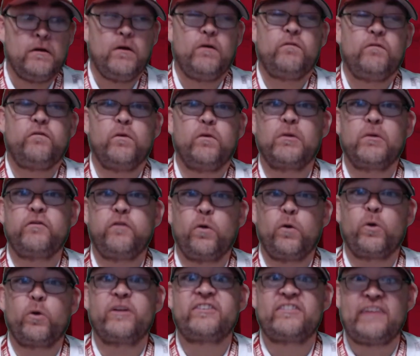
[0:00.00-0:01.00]
Former
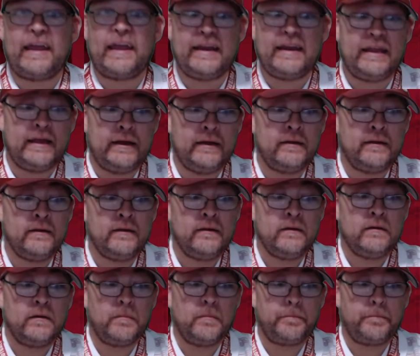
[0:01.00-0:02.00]
Florida Stadian
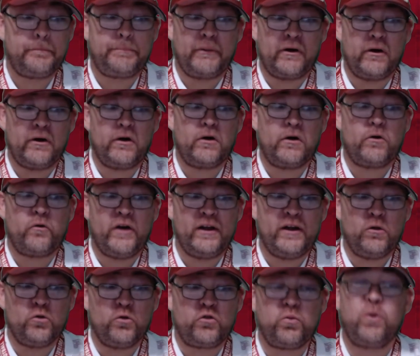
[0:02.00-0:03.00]
Burt
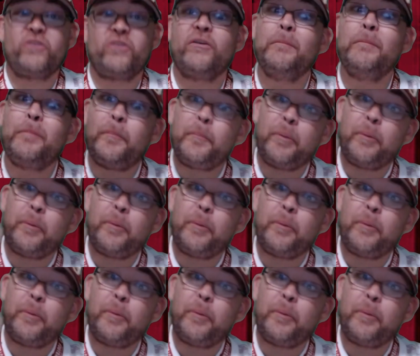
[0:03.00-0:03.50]
Reynolds was in